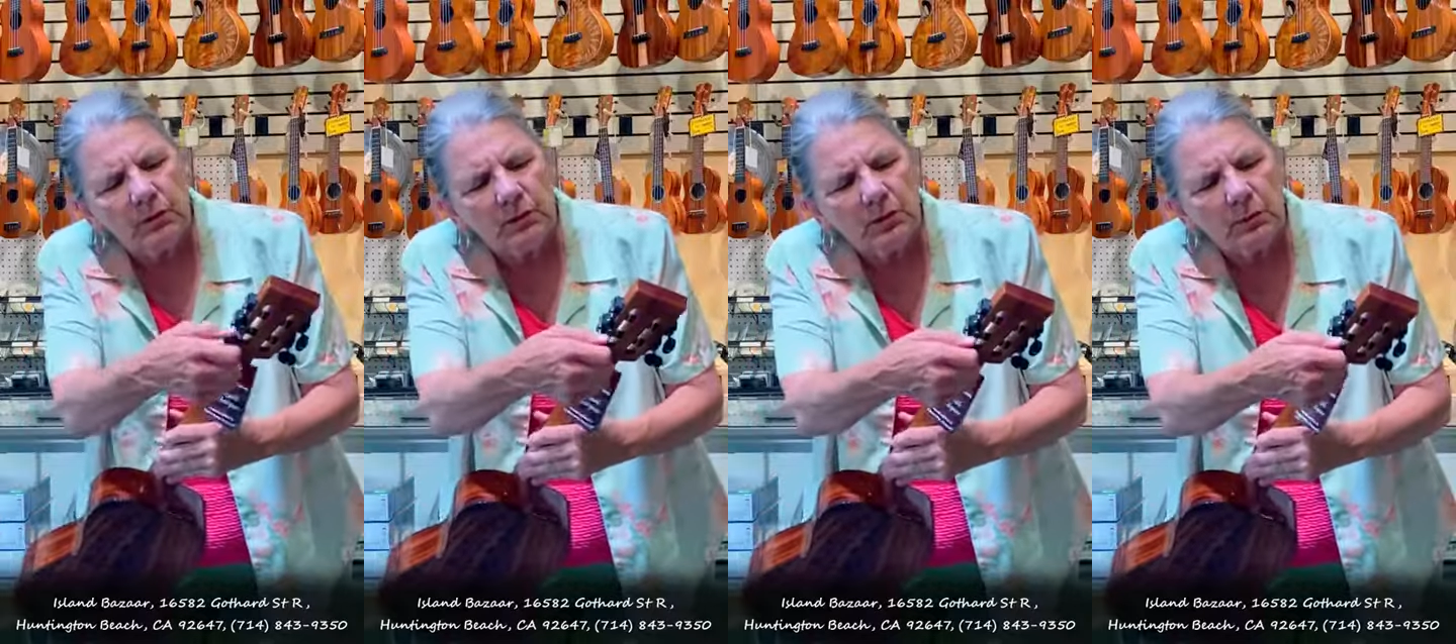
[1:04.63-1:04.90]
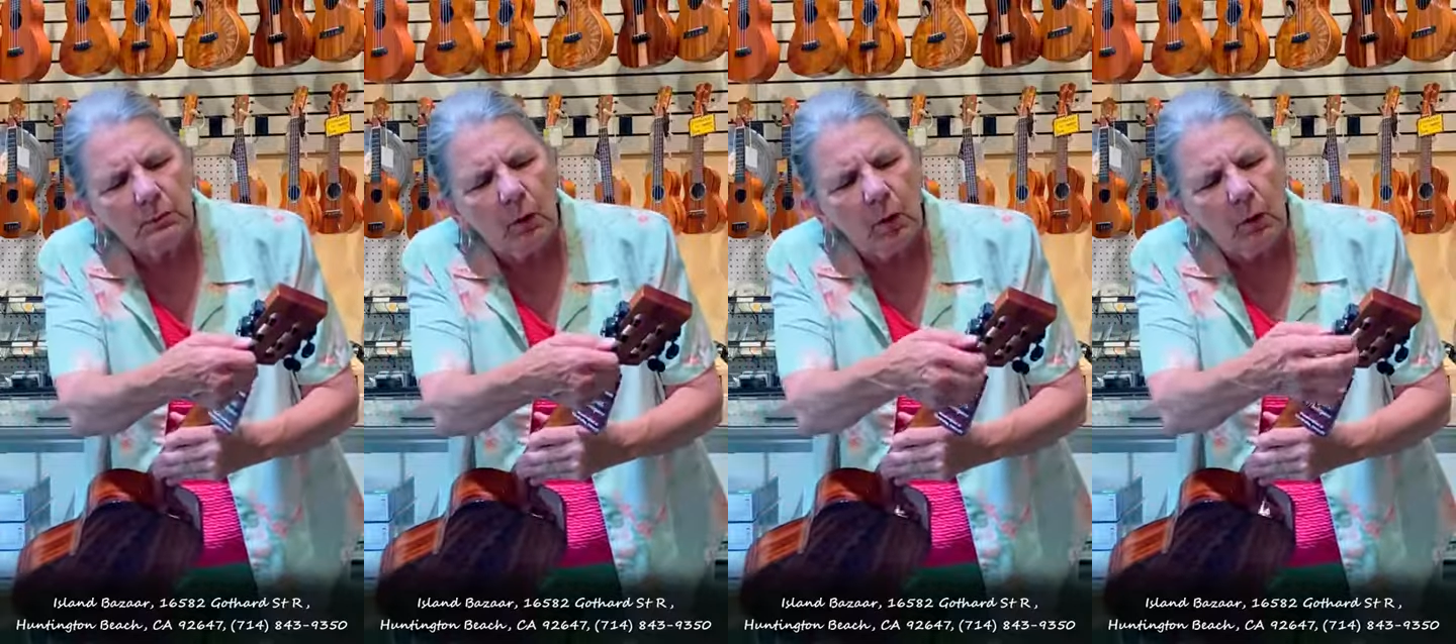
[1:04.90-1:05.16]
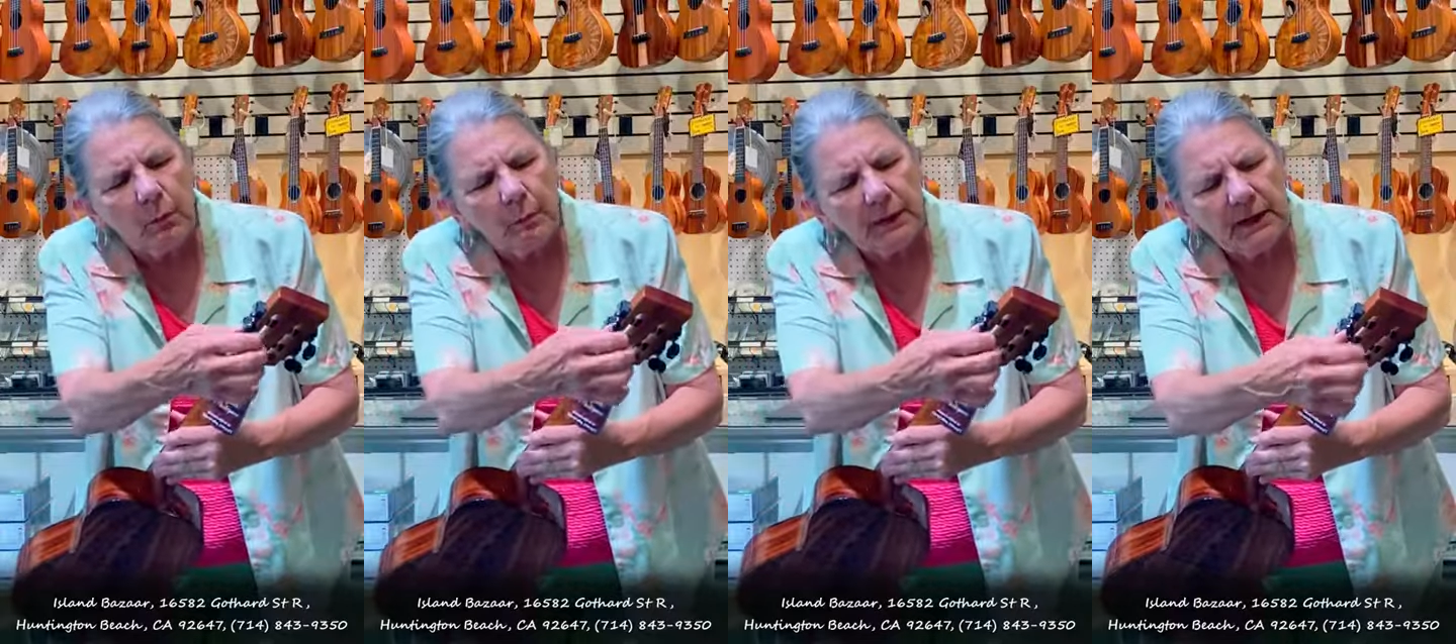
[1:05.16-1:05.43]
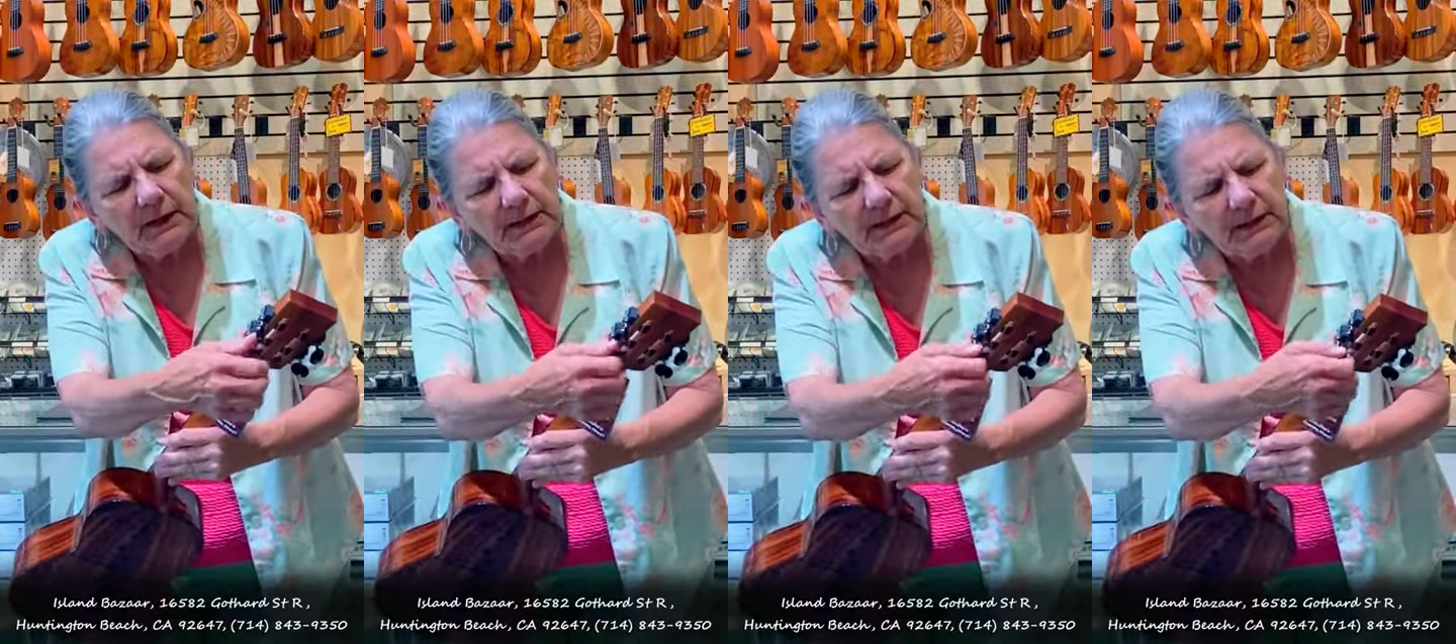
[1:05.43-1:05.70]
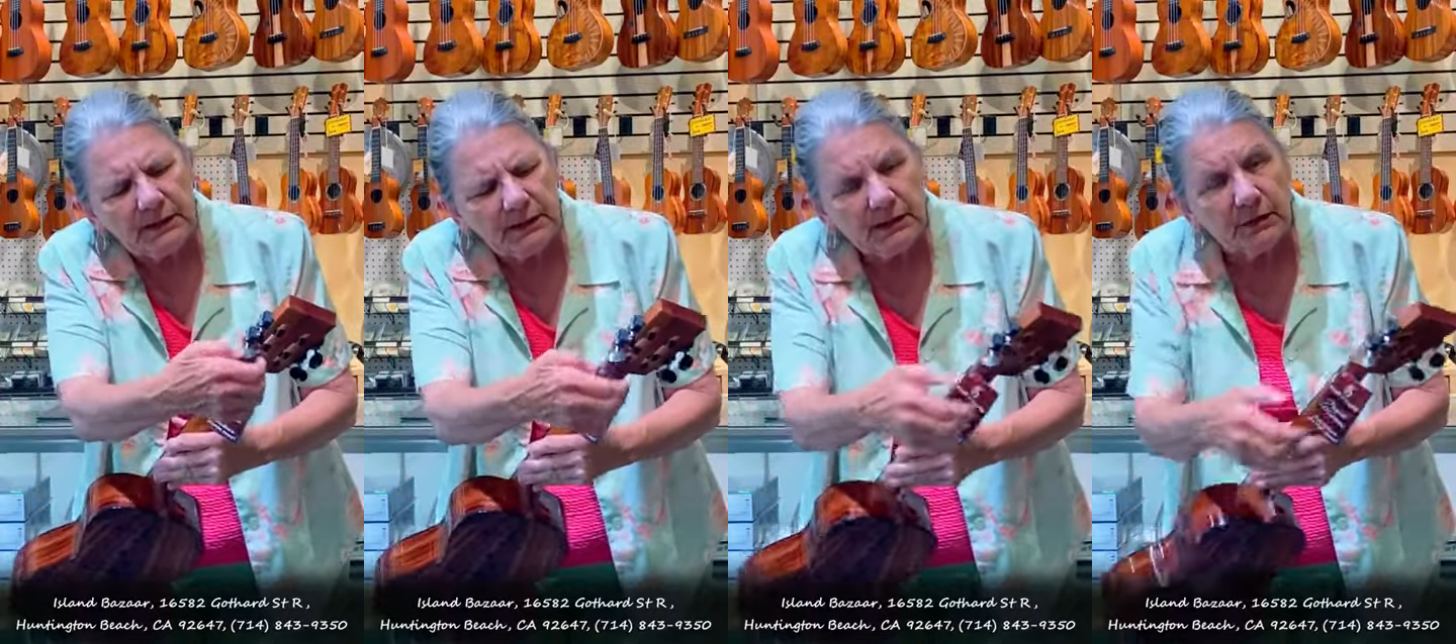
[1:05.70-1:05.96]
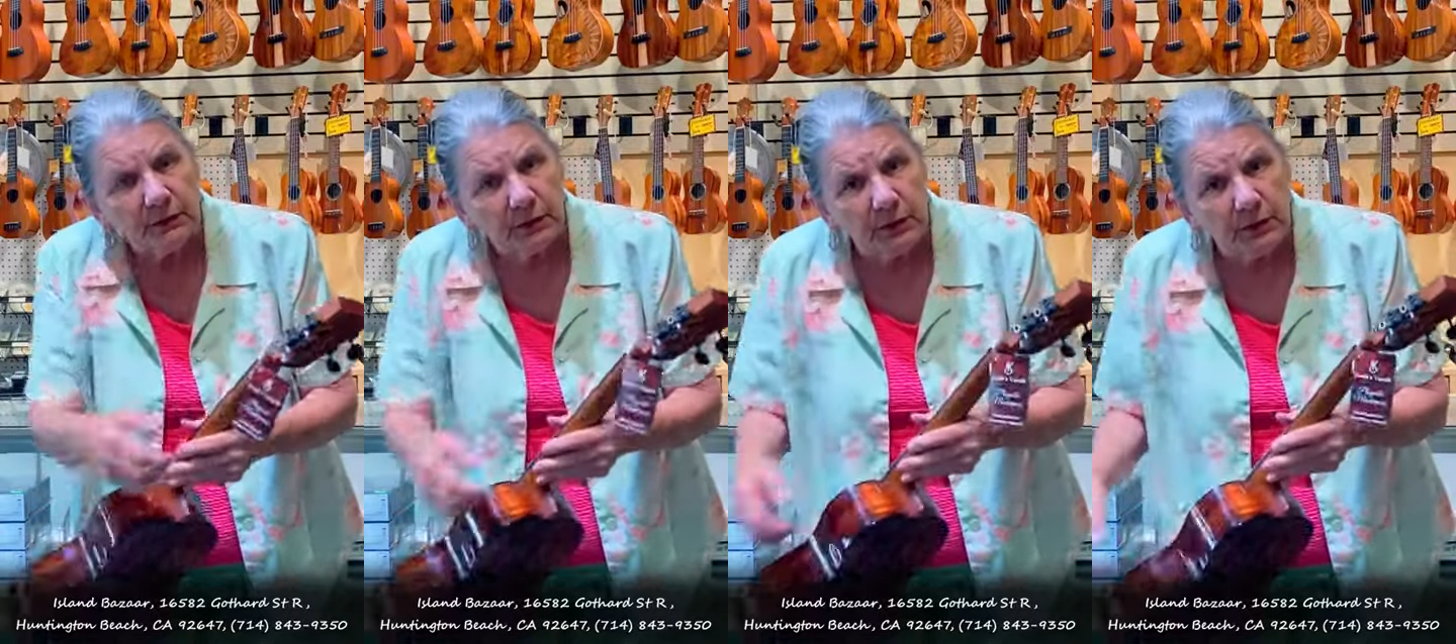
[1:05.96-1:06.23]
small pegs
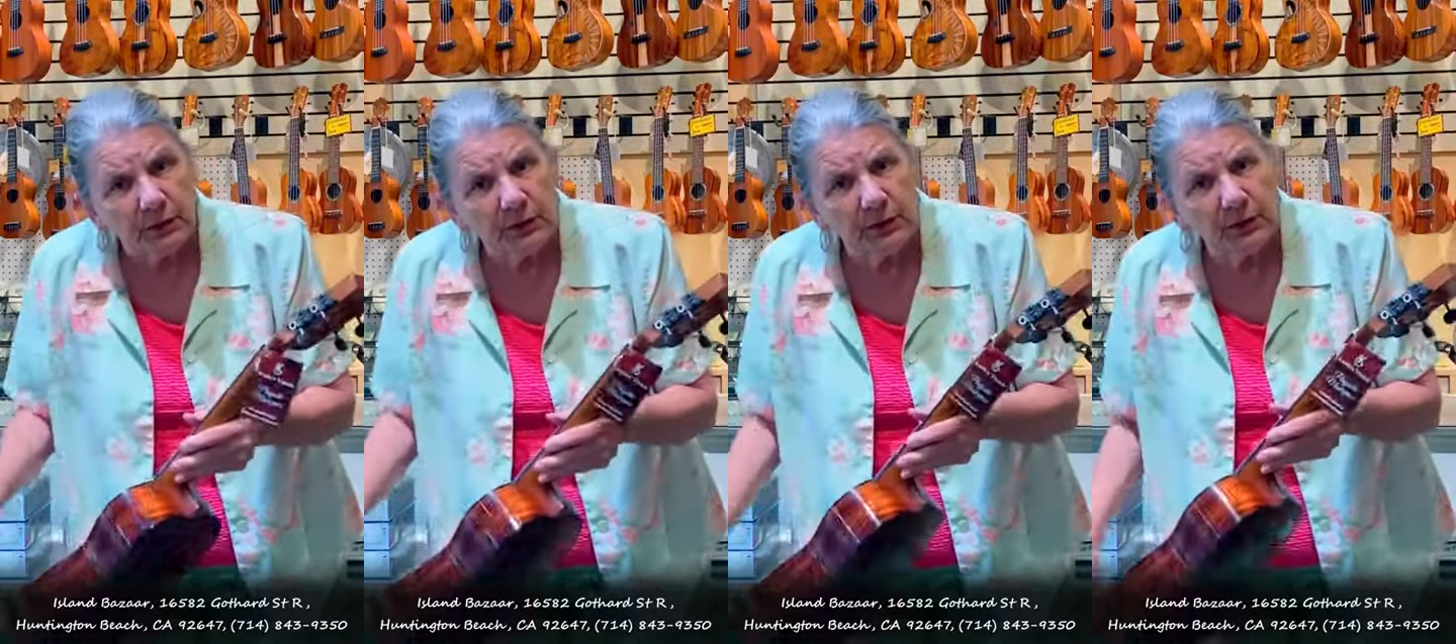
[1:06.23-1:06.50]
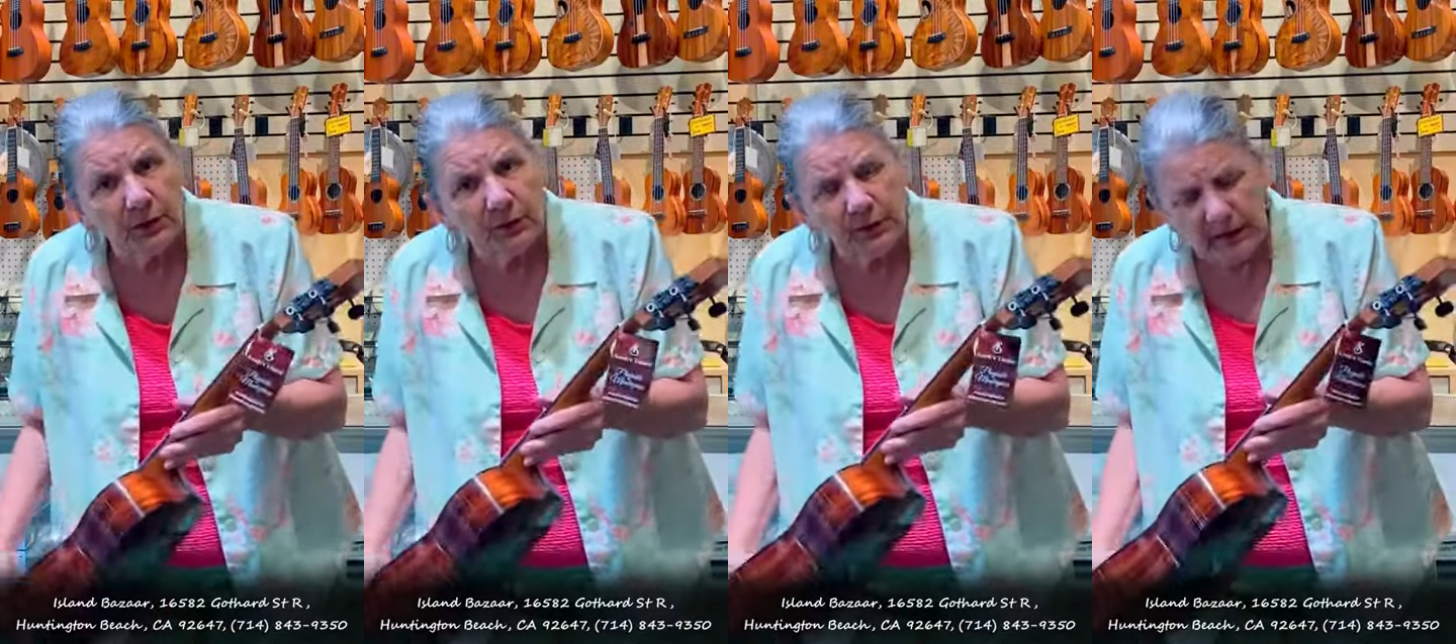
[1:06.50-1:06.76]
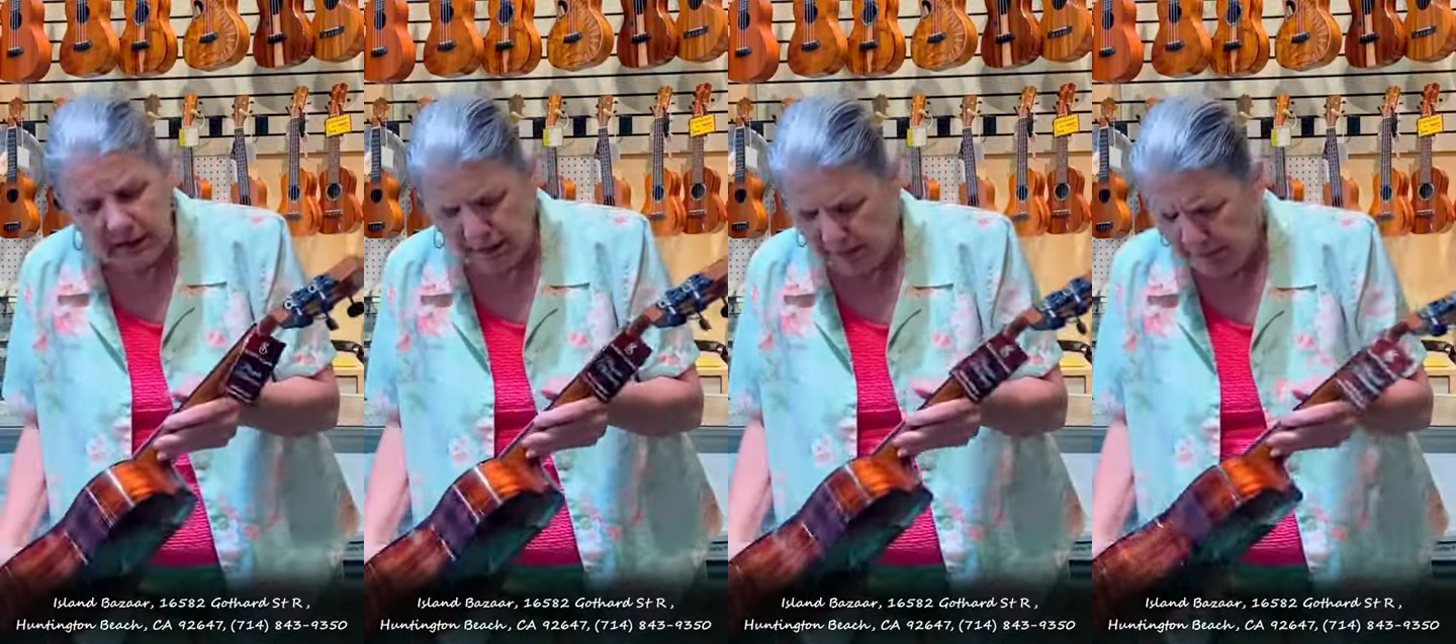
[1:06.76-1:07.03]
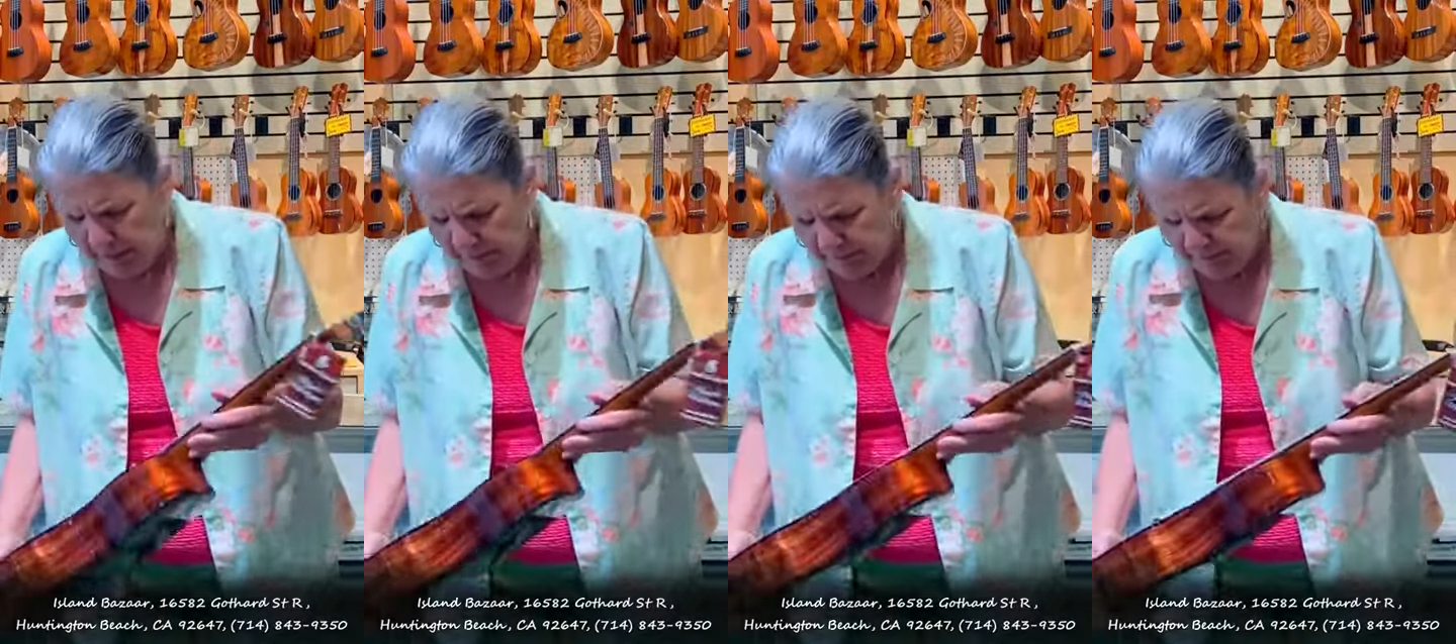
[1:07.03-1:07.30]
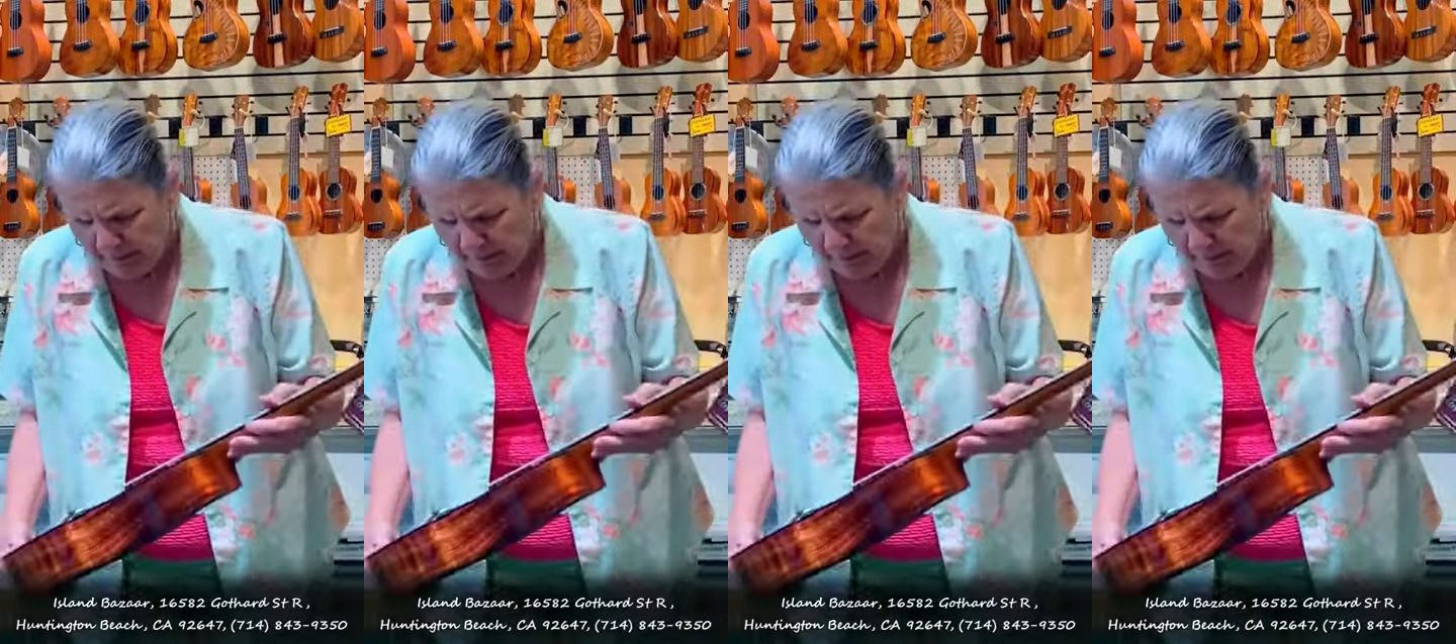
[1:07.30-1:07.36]
here for the ukulele.